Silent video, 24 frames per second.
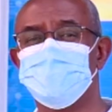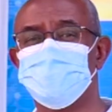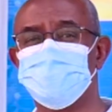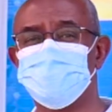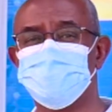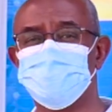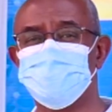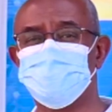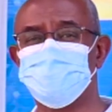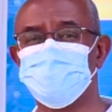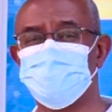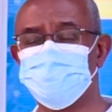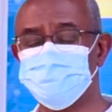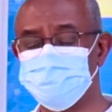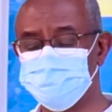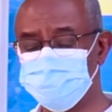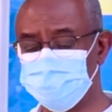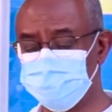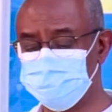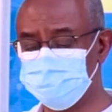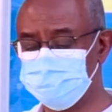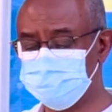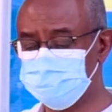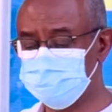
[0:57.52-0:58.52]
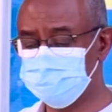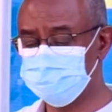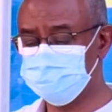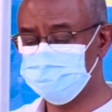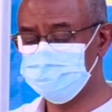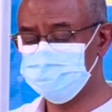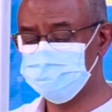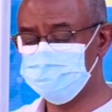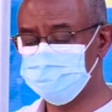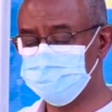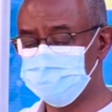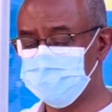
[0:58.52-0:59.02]
In the short term,
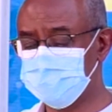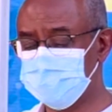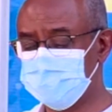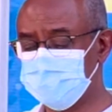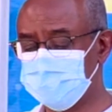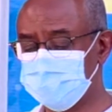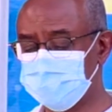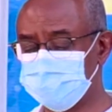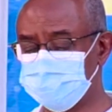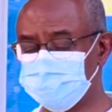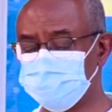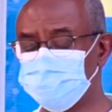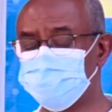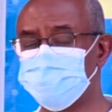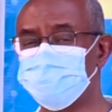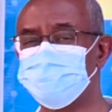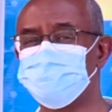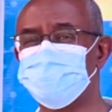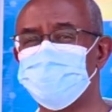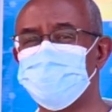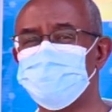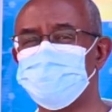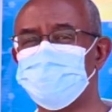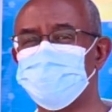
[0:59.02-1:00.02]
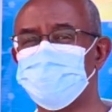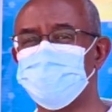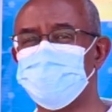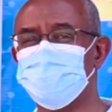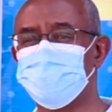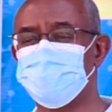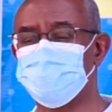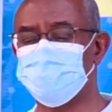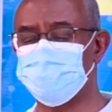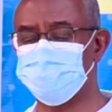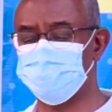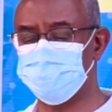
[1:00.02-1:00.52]
and to revamp the
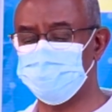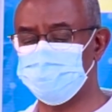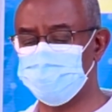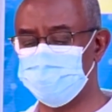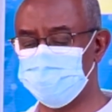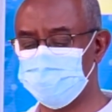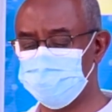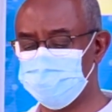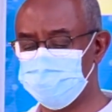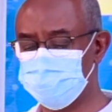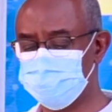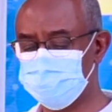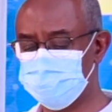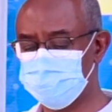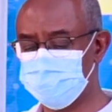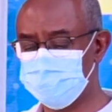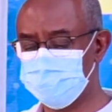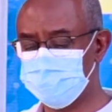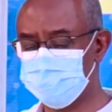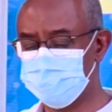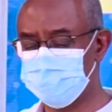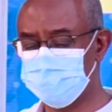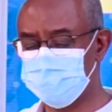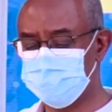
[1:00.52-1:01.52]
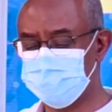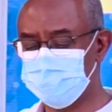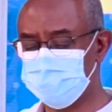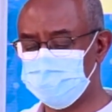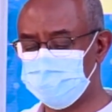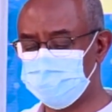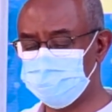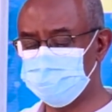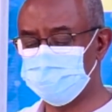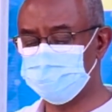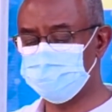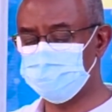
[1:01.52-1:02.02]
economy
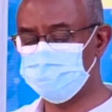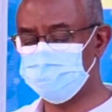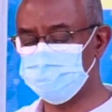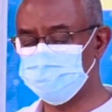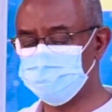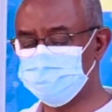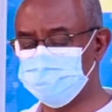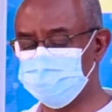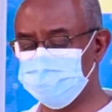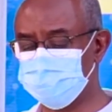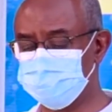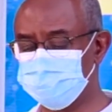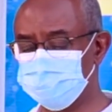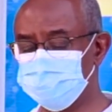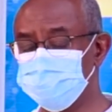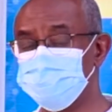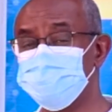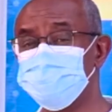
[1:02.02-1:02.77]
in the long term.